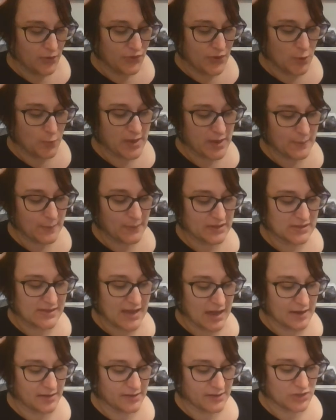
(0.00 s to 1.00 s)
though people
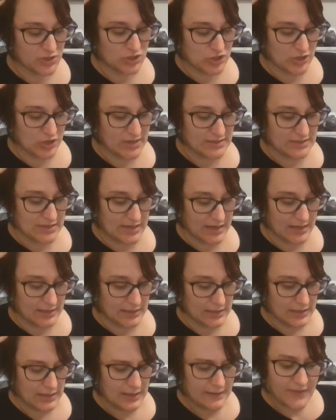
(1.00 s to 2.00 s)
down in the street did.
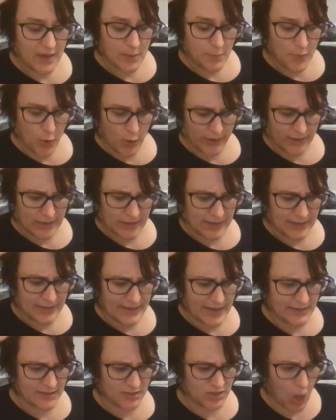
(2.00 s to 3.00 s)
They pointed
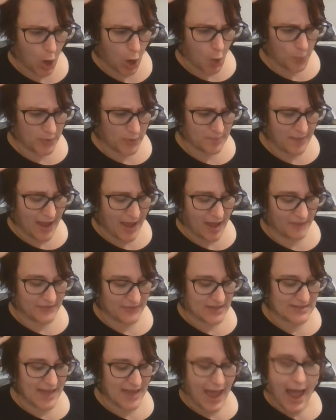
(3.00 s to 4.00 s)
and gazed open
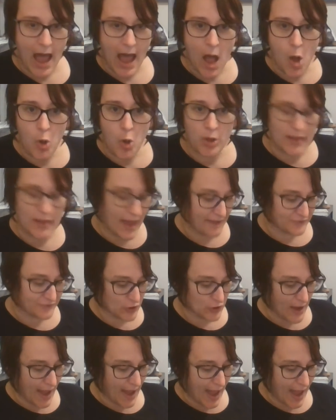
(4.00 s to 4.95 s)
mouthed as owl after